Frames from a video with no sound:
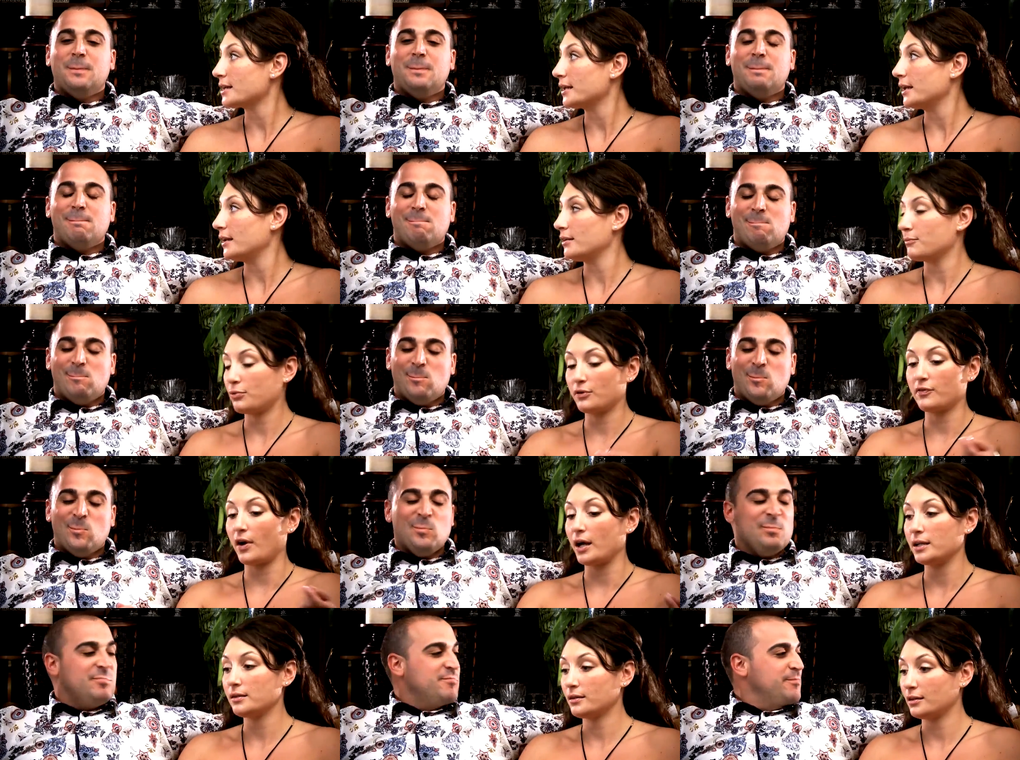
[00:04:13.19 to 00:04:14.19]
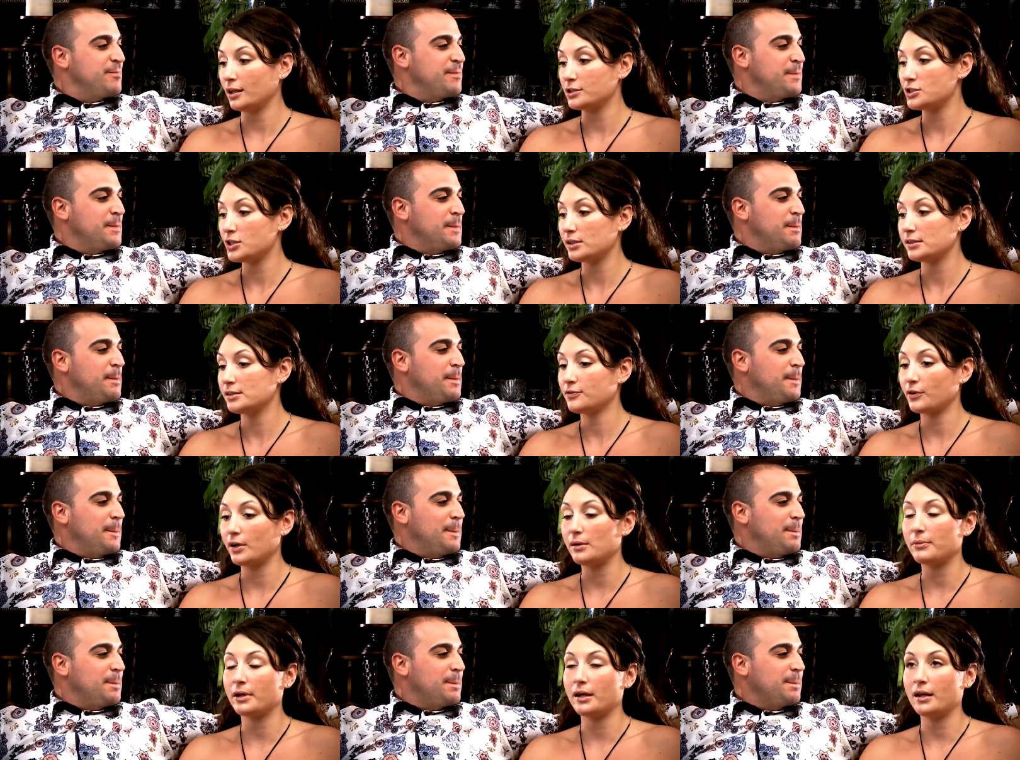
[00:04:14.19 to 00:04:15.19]
Speaker 1: I didn't provide clutches for
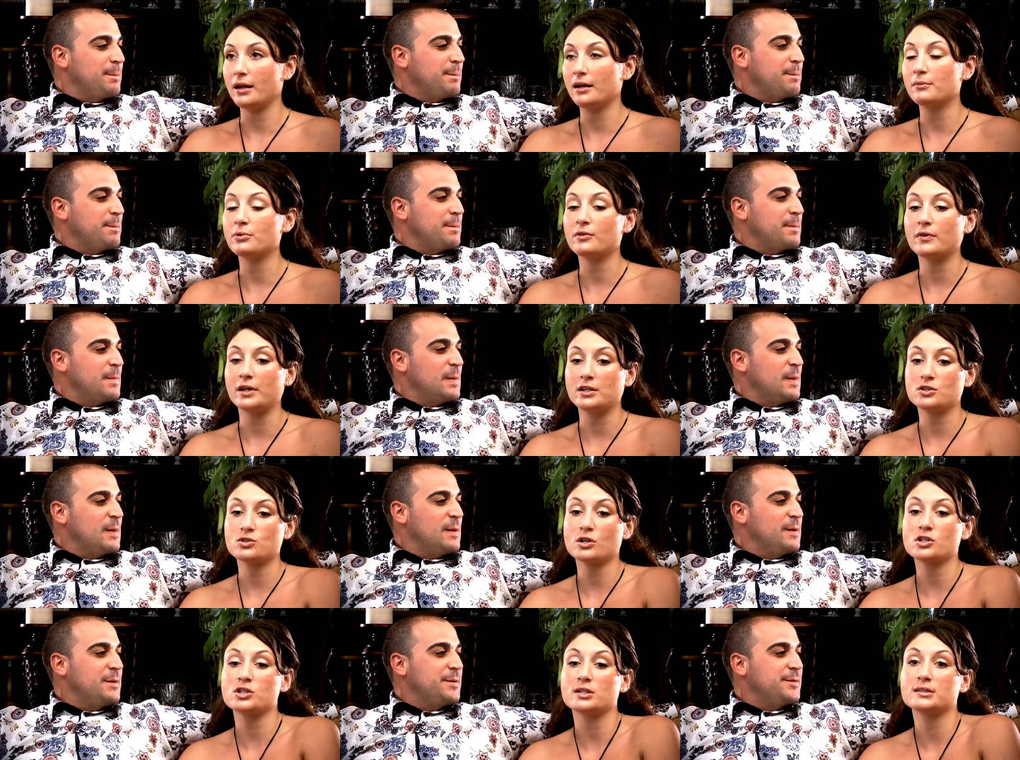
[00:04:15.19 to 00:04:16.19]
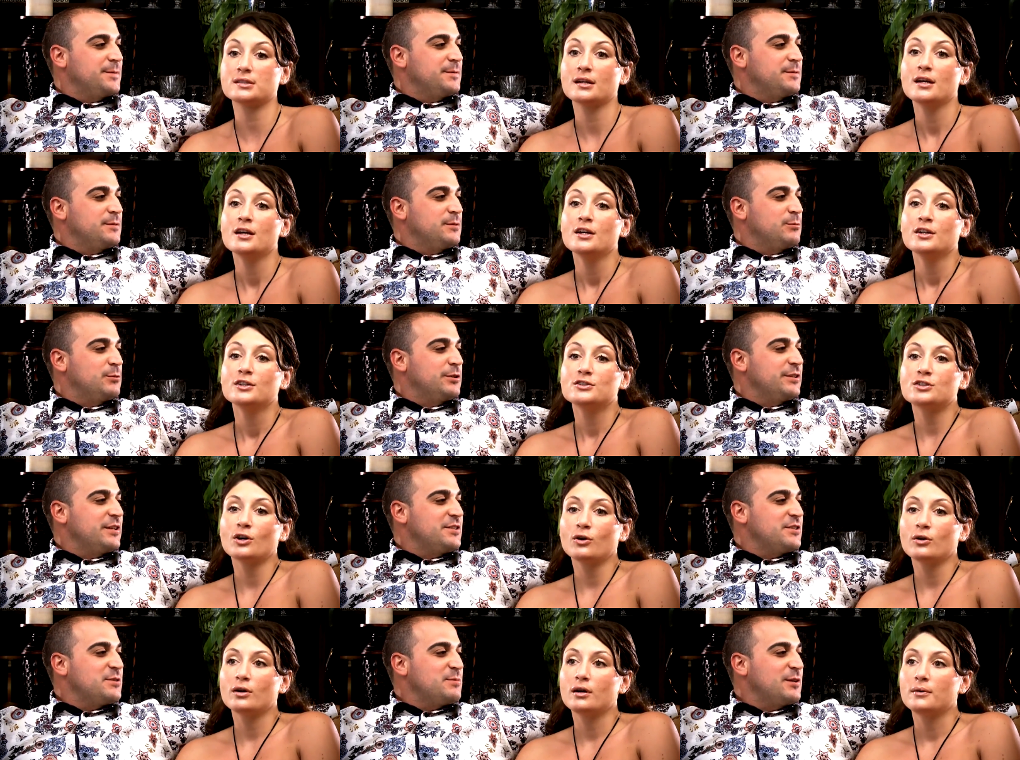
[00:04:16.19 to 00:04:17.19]
anybody and I didn't provide instructions. Wouldn't so,
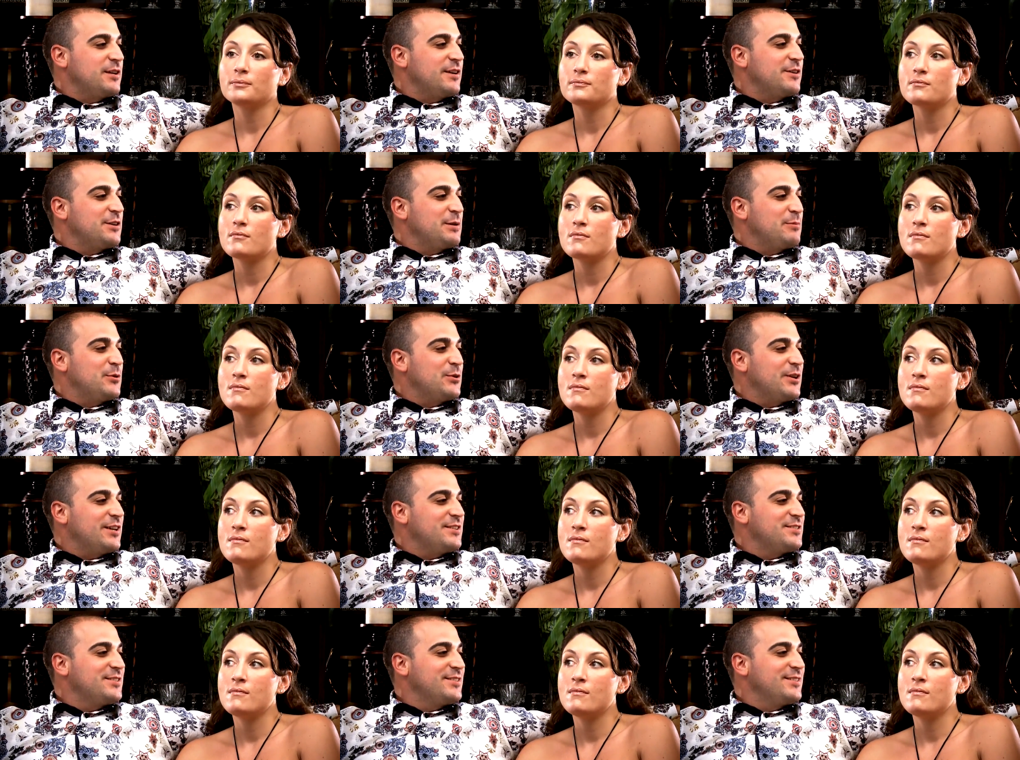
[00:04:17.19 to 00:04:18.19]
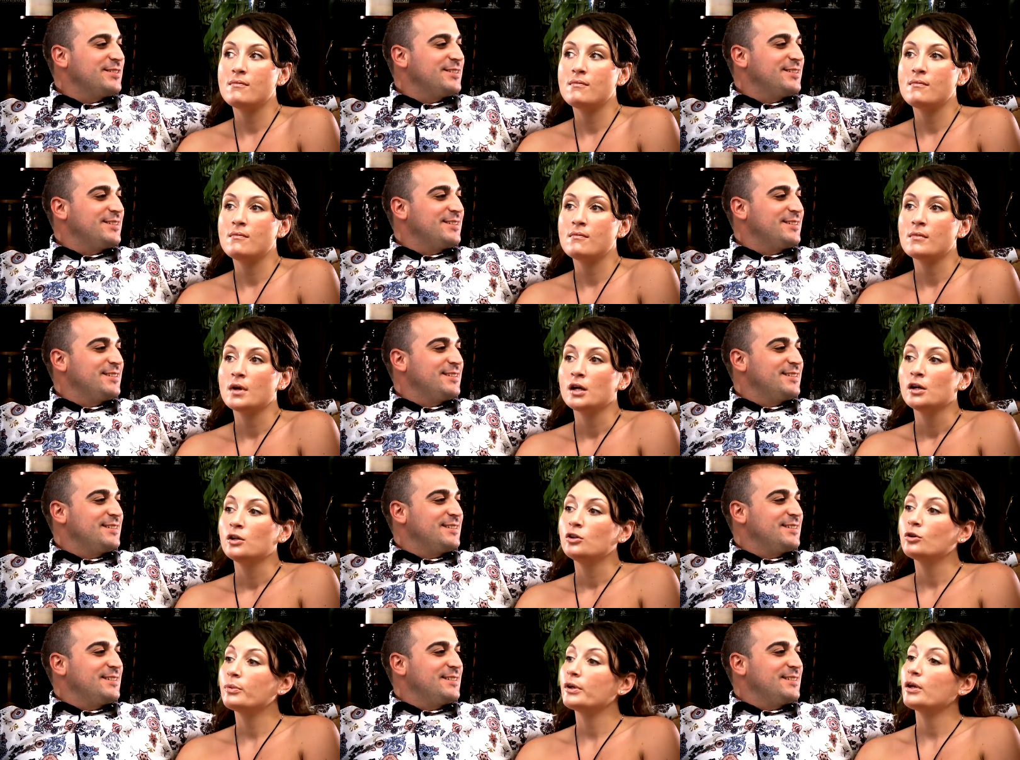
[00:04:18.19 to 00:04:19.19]
they just
Speaker 2: be carrying bouquets?
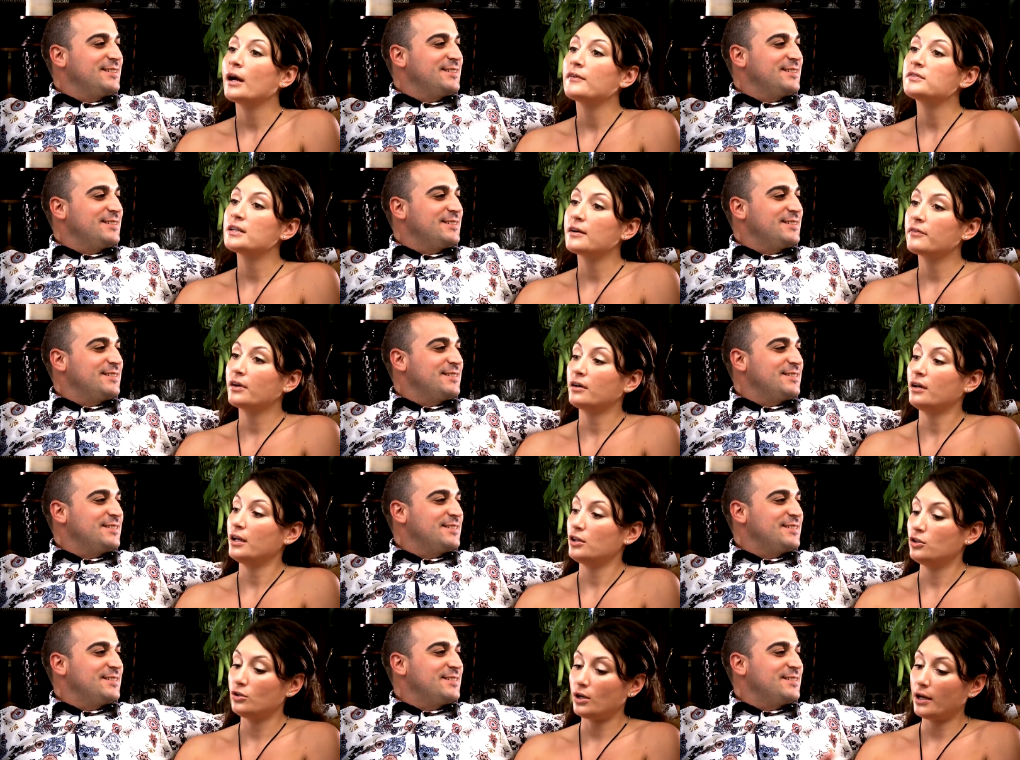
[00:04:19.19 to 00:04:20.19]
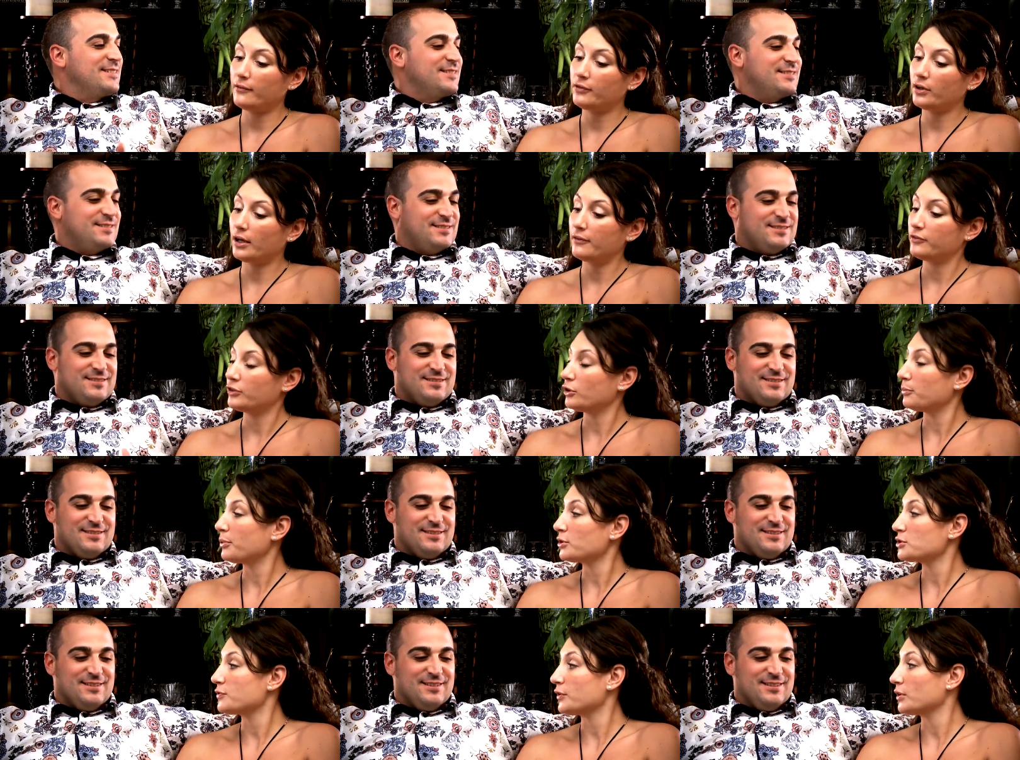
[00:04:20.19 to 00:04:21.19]
Speaker 1: No, but you have to have a you have a, have a little
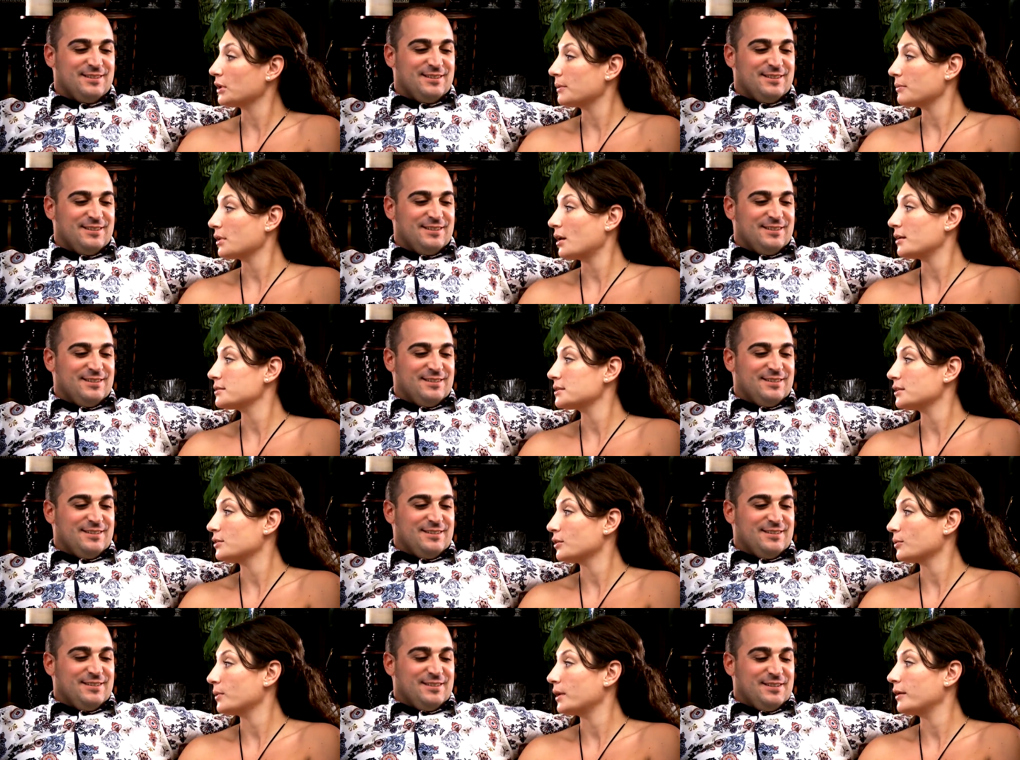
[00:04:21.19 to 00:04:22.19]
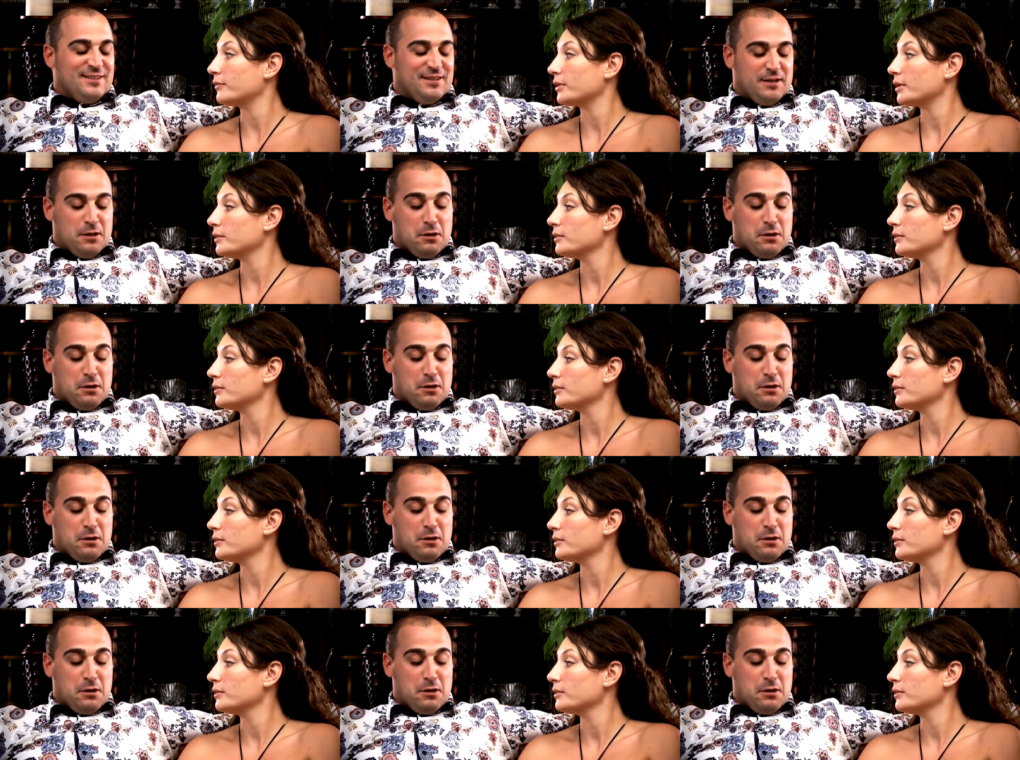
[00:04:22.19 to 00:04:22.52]
purse for your lip gloss and your whatever.